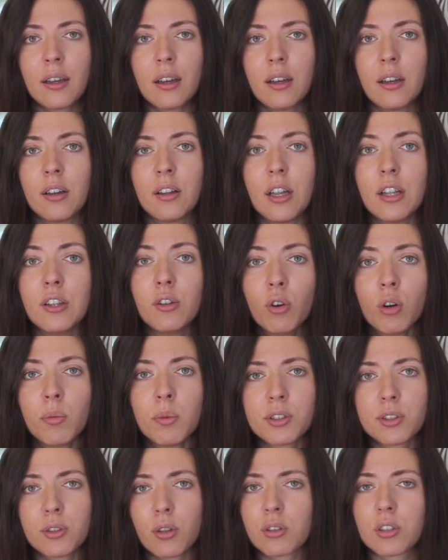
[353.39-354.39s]
uh, a
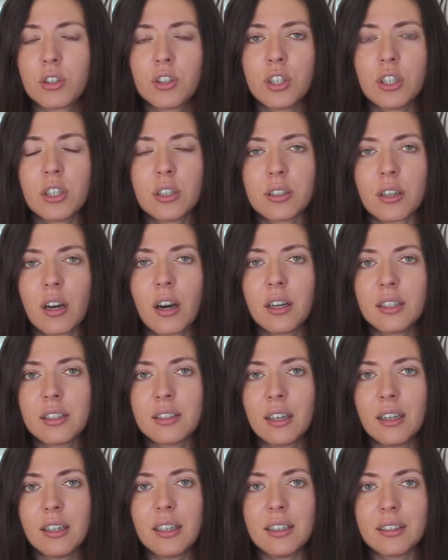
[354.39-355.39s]
normal stocks and shares
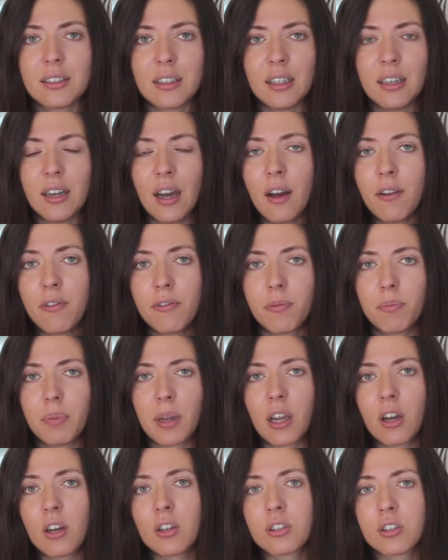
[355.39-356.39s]
isa is enough
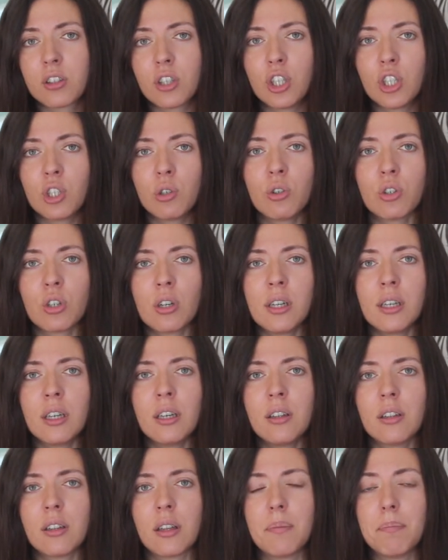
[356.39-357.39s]
because usually
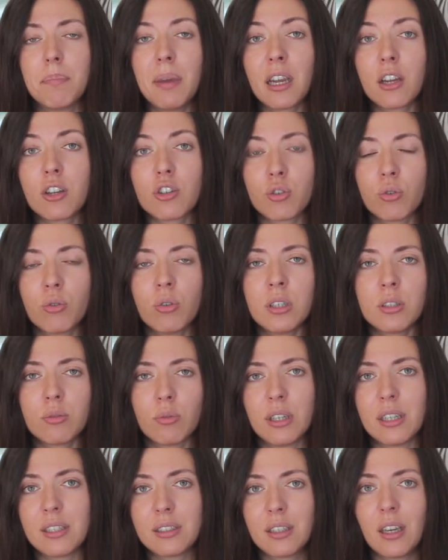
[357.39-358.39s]
usually the bigger choice,
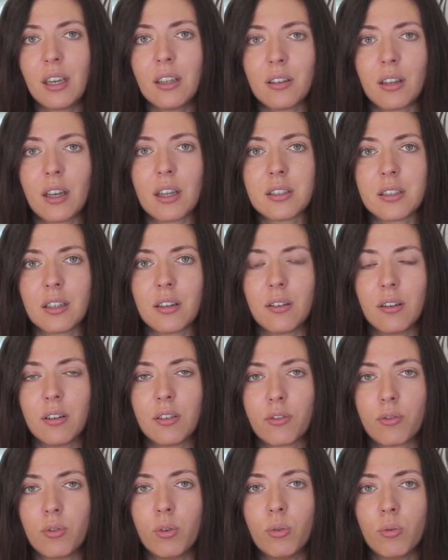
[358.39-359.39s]
when I say that uh,
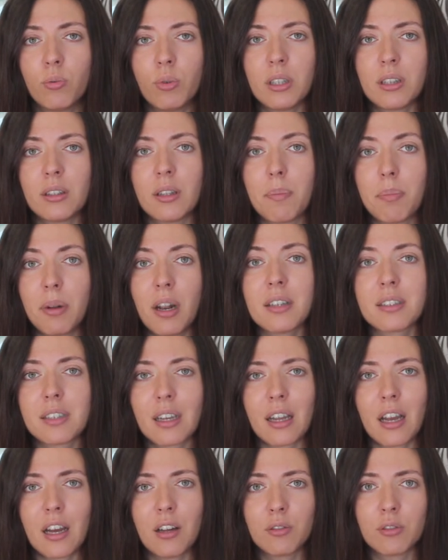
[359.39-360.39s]
through with the plus
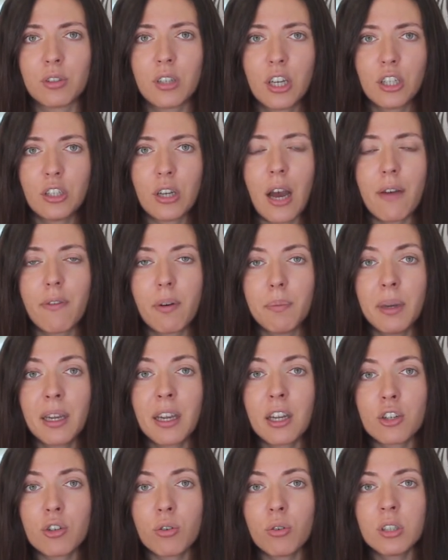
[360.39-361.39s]
account you have a
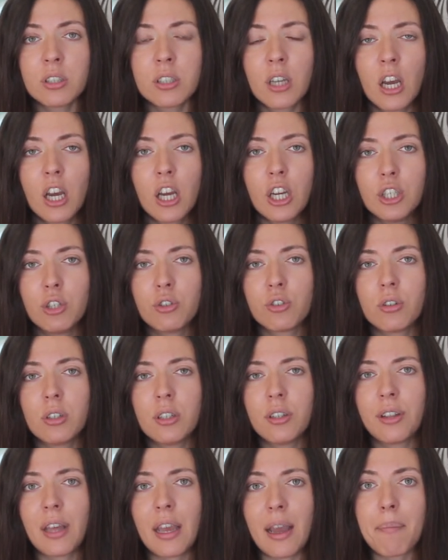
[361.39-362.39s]
bigger choice,
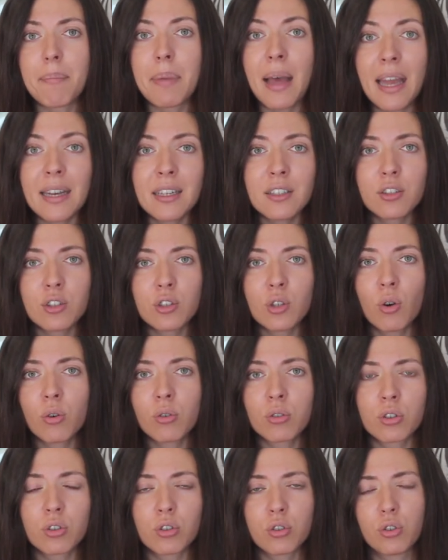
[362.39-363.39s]
usually they are penny
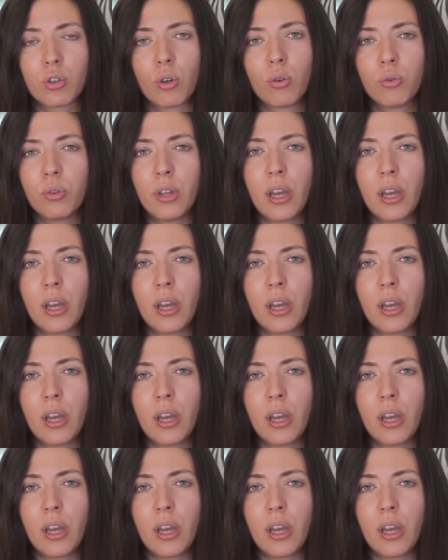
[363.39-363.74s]
stocks, so